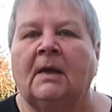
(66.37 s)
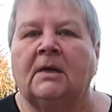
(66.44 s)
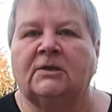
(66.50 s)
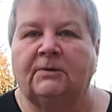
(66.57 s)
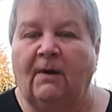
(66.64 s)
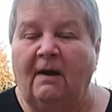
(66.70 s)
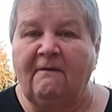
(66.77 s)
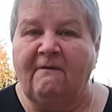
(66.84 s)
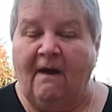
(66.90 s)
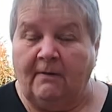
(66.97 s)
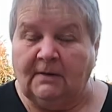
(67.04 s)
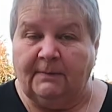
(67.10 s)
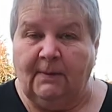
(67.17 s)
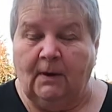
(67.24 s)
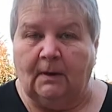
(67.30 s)
So I
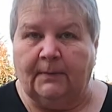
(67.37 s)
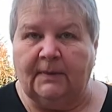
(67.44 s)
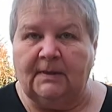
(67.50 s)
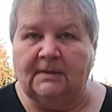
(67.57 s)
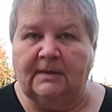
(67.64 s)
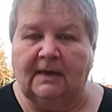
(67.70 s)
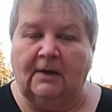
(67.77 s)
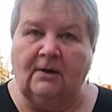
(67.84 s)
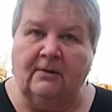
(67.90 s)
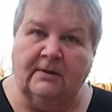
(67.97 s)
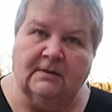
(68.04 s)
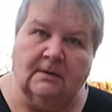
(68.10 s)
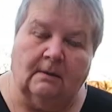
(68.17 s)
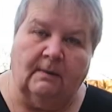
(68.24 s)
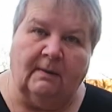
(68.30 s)
phoned him up and said, I know
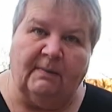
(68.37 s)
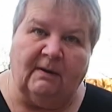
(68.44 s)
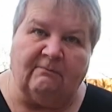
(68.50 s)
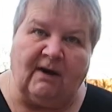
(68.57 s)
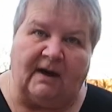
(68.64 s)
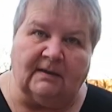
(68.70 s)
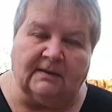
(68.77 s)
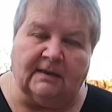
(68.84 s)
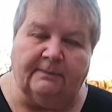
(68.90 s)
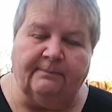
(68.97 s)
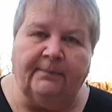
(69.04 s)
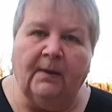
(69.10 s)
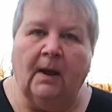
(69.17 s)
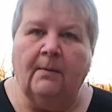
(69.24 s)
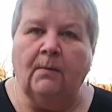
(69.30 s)
this is going to be a bit random,
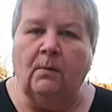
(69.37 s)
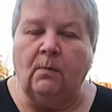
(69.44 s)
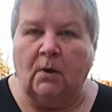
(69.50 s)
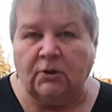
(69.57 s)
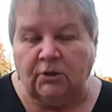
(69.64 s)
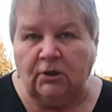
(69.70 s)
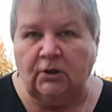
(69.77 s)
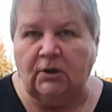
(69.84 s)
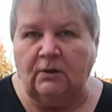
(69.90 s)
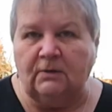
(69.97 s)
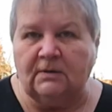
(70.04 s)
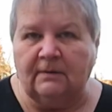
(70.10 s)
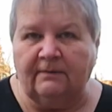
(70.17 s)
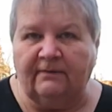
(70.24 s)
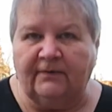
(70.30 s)
but what do you
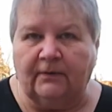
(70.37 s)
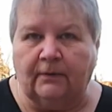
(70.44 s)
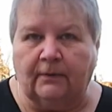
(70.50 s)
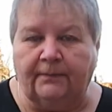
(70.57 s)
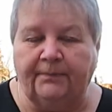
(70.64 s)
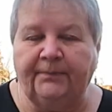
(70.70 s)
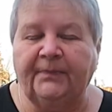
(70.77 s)
use them for?